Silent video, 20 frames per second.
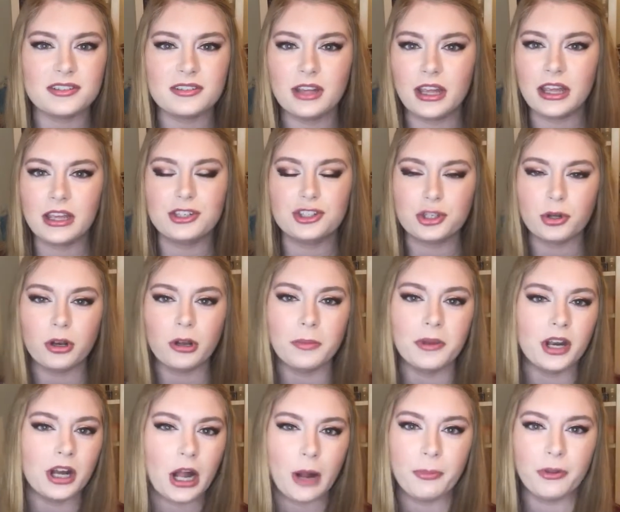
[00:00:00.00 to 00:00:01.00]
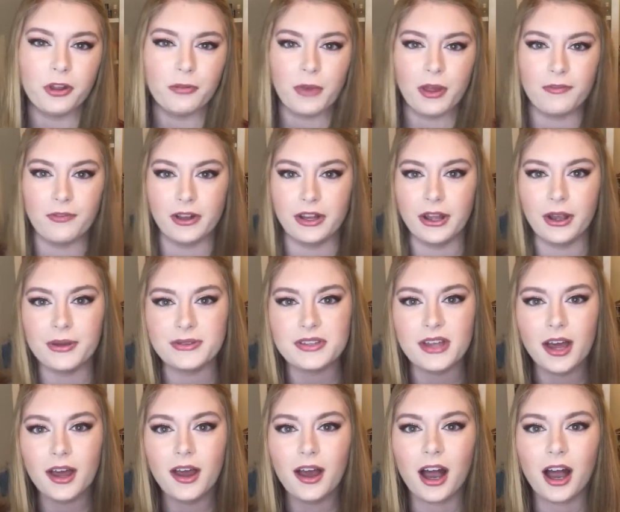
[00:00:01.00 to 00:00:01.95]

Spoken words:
He showed up in a couple of my videos.